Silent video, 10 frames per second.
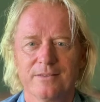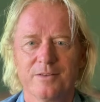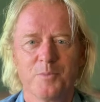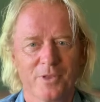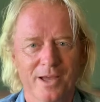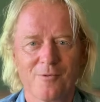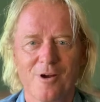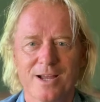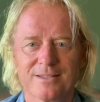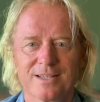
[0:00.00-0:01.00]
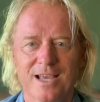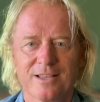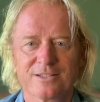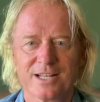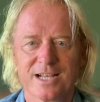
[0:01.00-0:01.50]
to put that right, to get
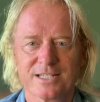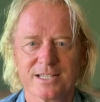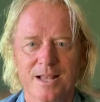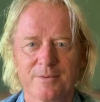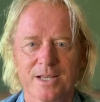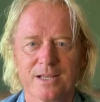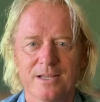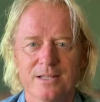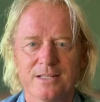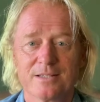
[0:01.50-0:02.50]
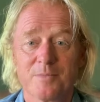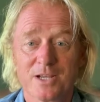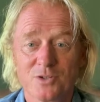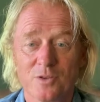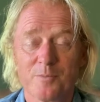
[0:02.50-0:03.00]
those connections happening, to make
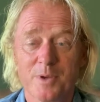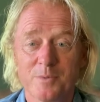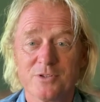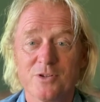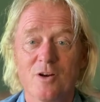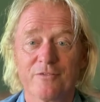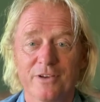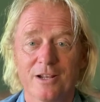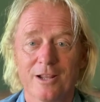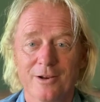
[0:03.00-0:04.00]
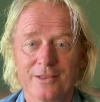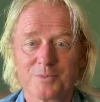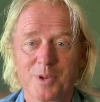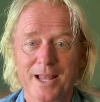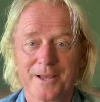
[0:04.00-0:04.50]
sure that people do not feel alone on this
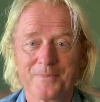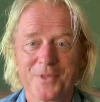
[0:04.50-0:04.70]
planet.